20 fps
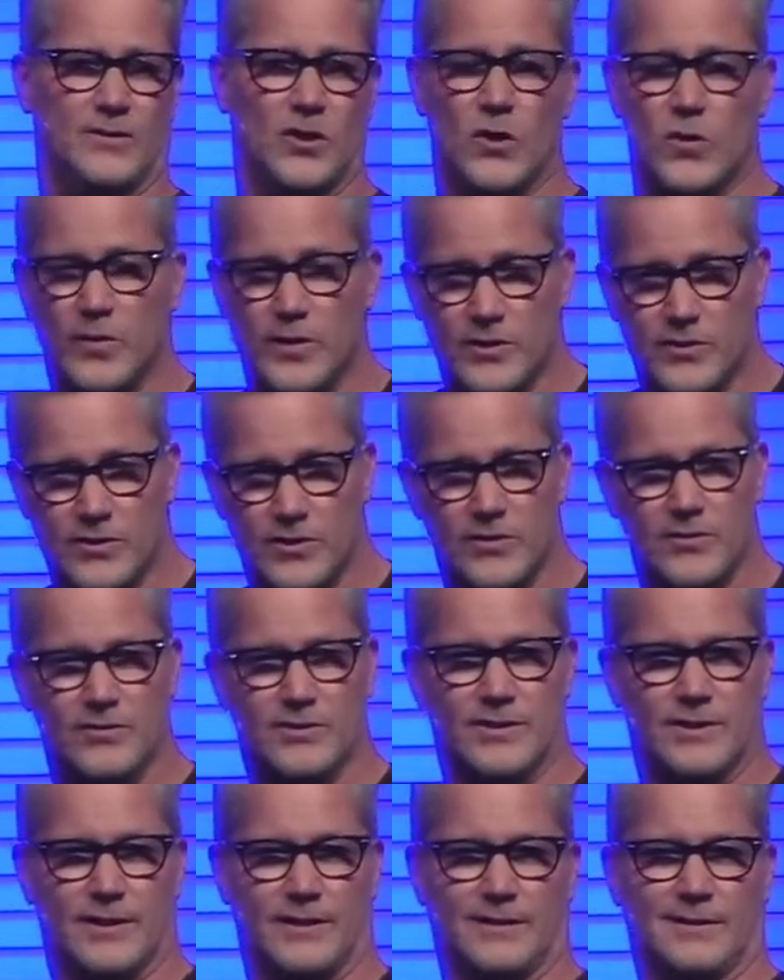who he's
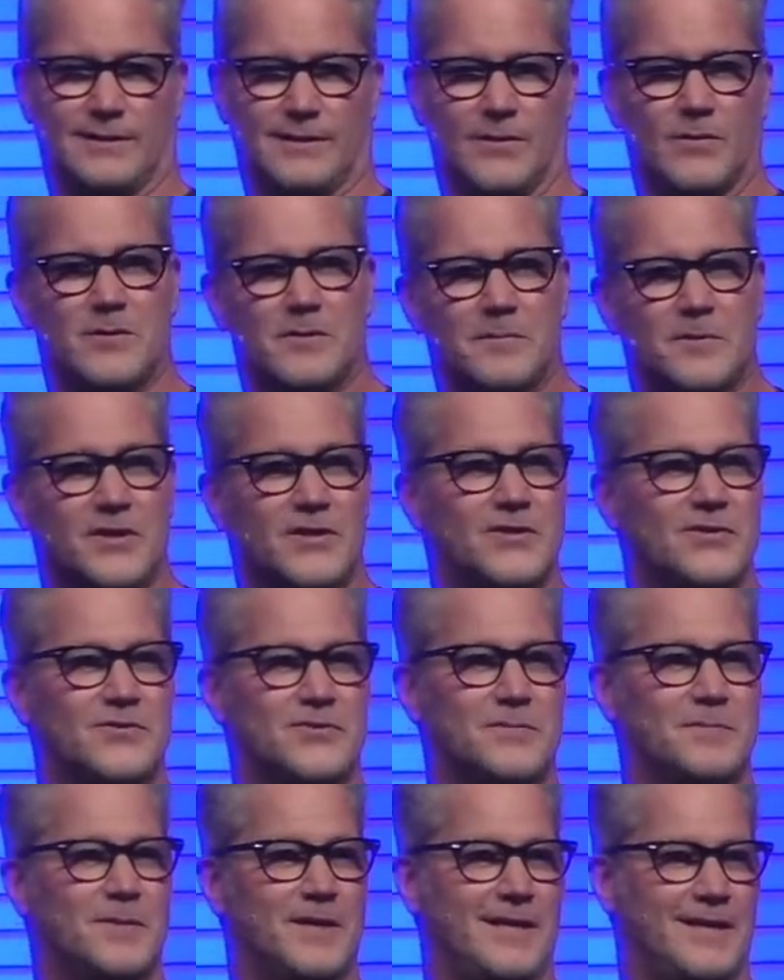using. I want him to
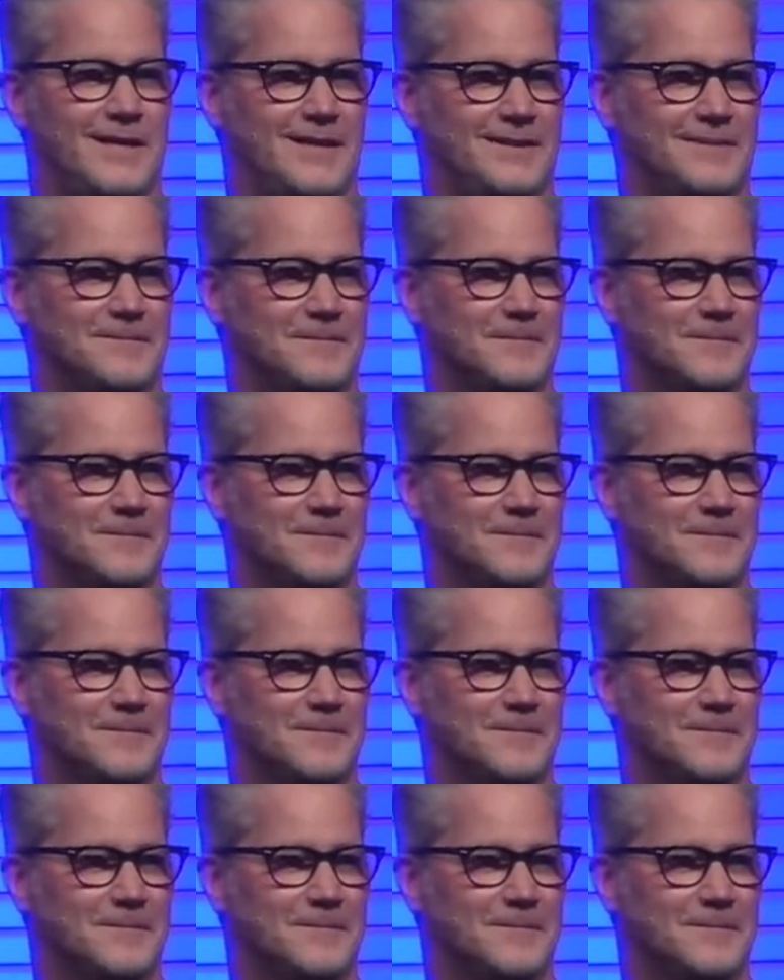use me.